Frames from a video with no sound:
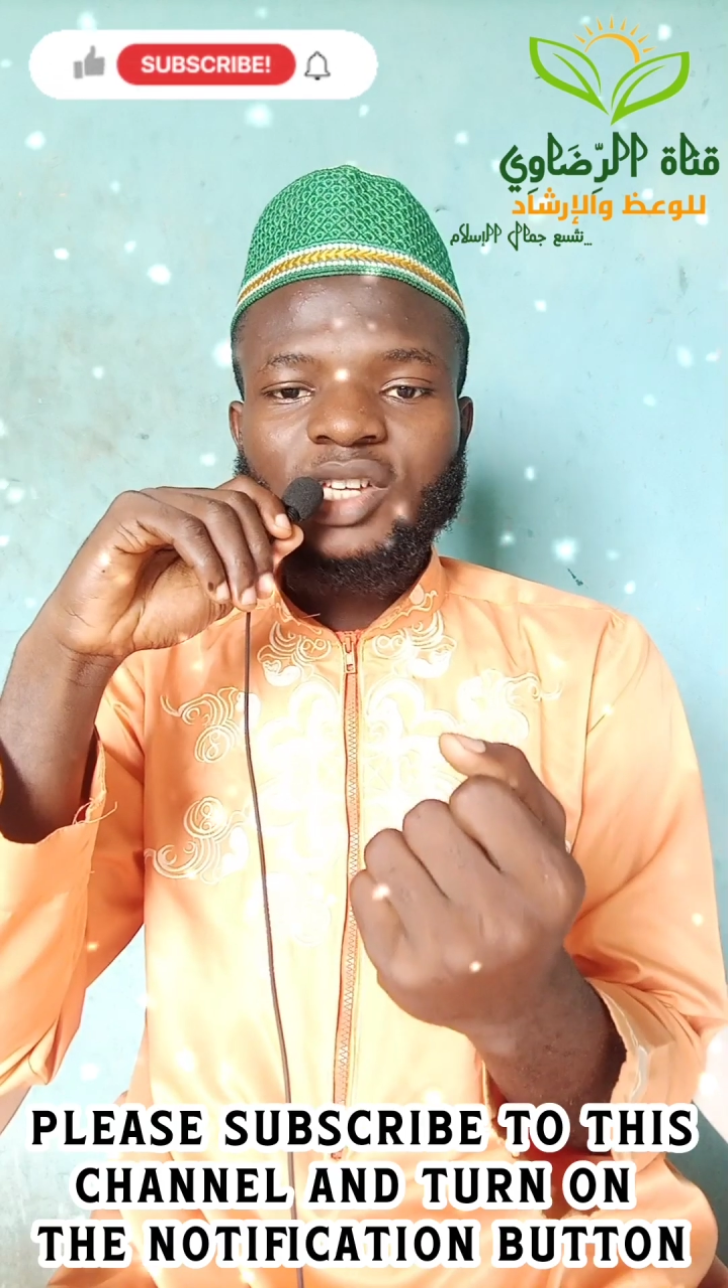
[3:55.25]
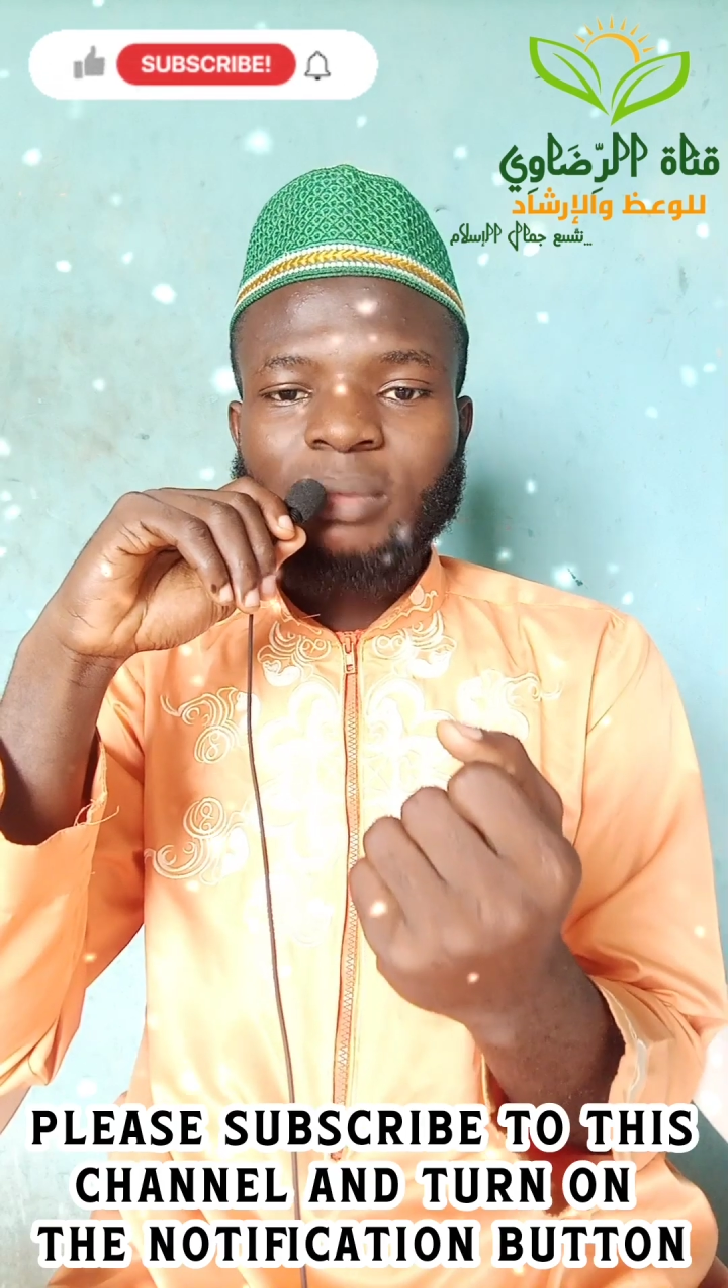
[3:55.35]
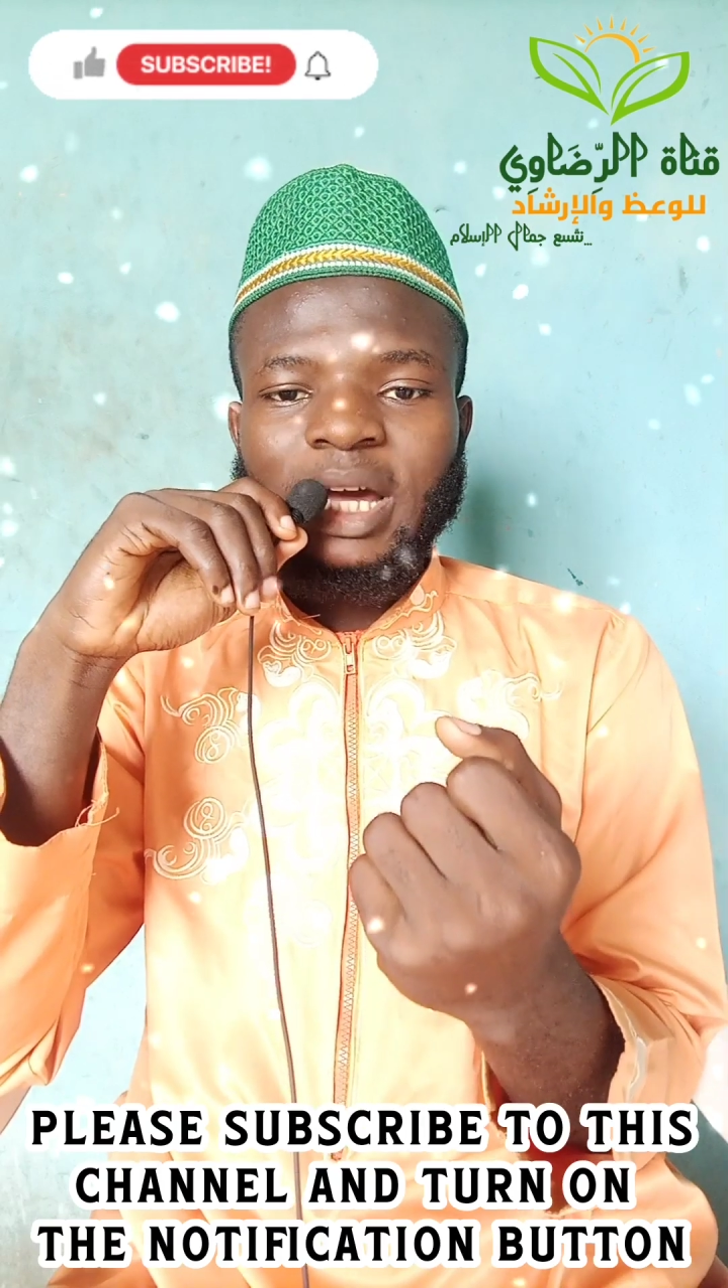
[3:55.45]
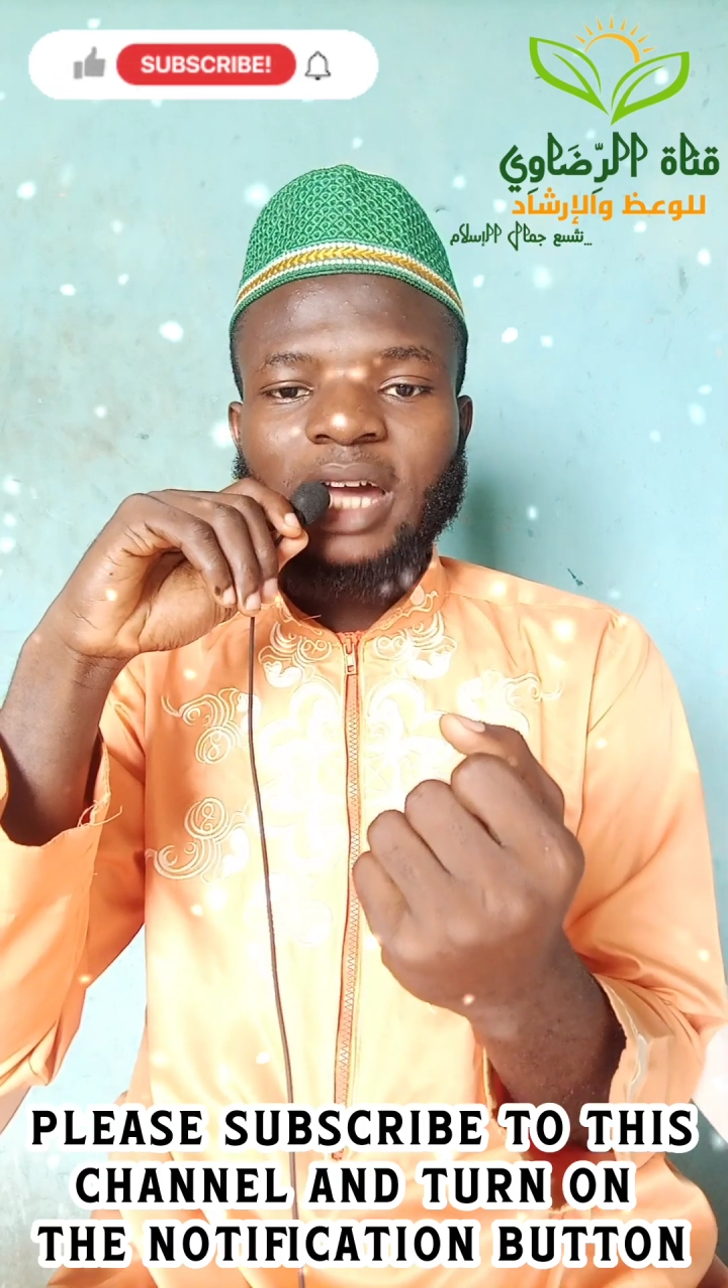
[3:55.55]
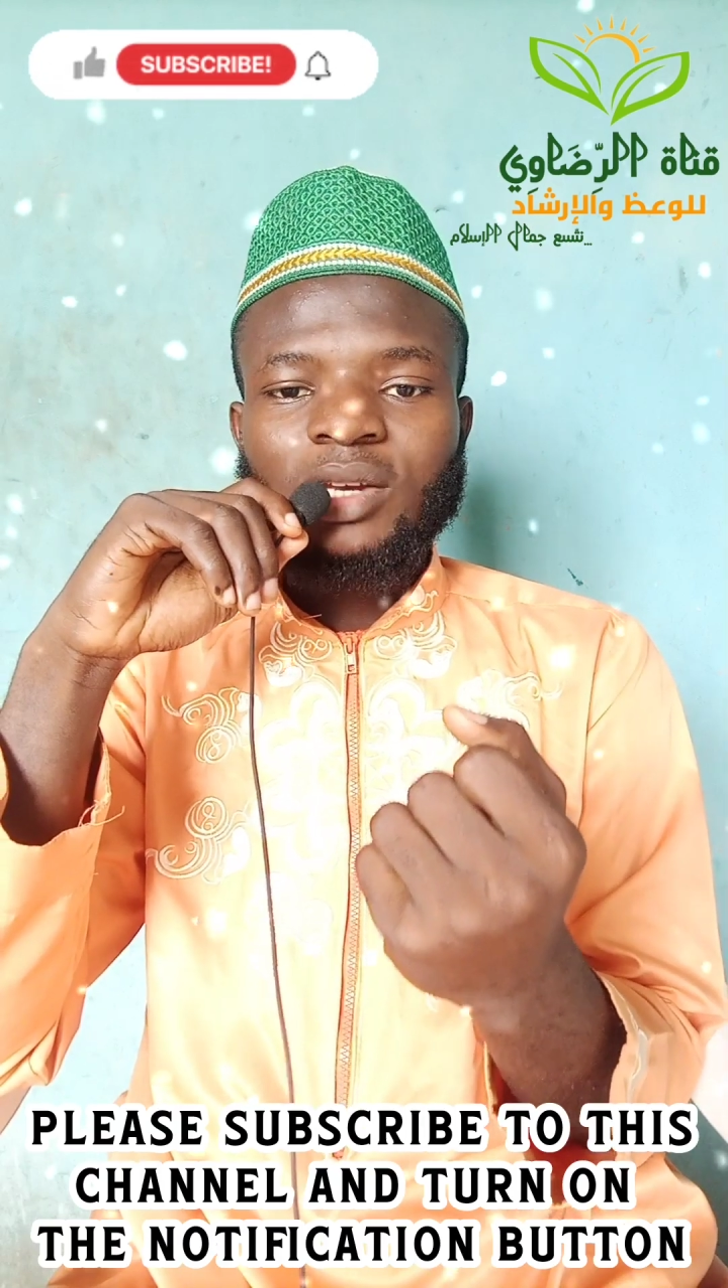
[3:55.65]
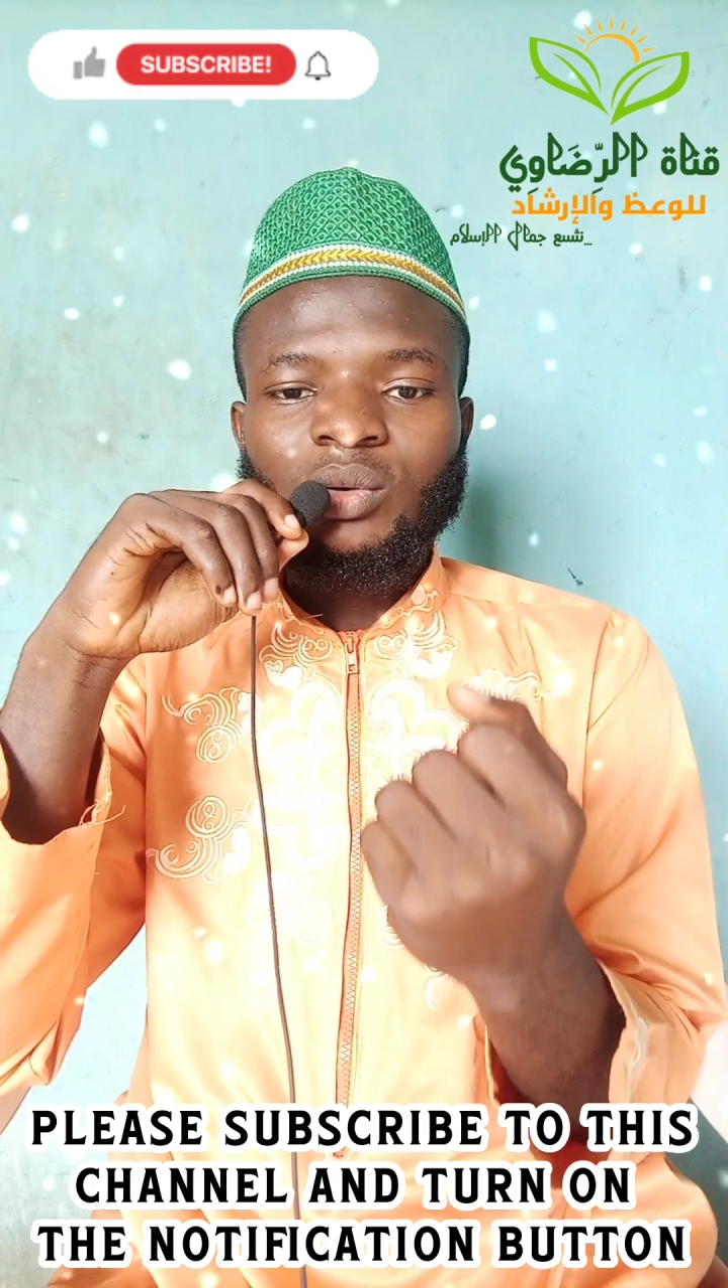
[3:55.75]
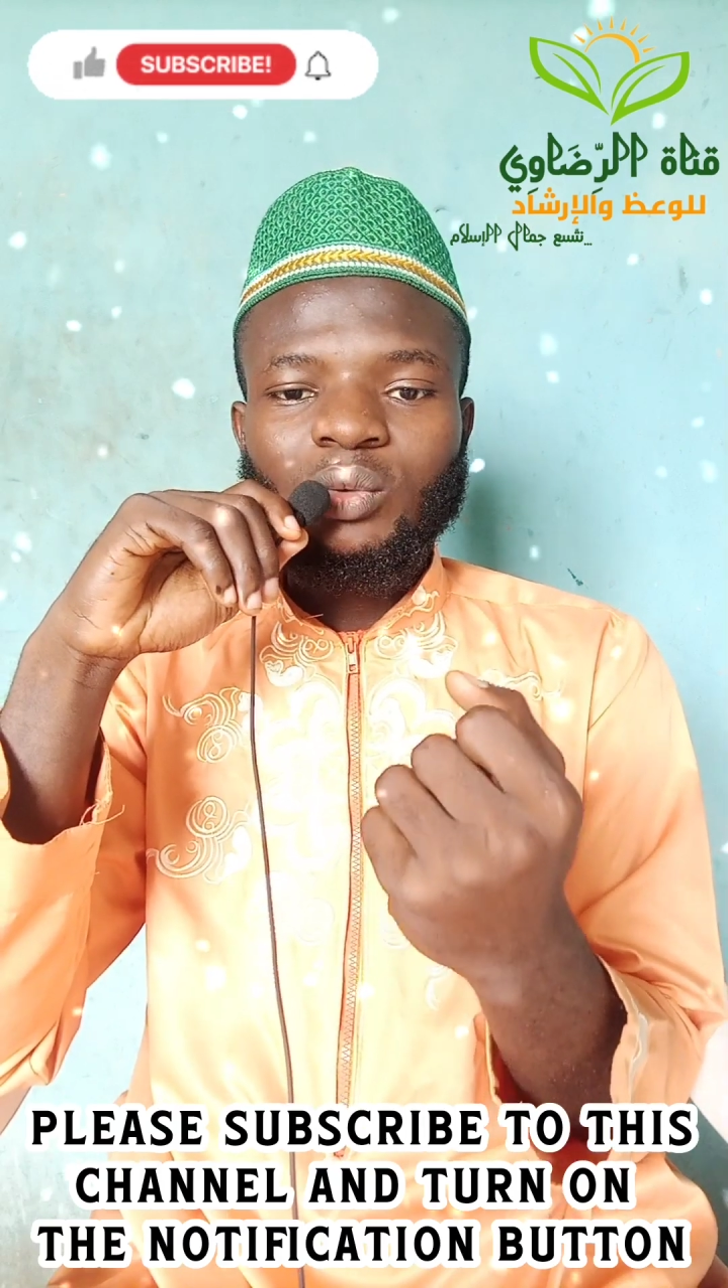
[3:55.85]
subhanahu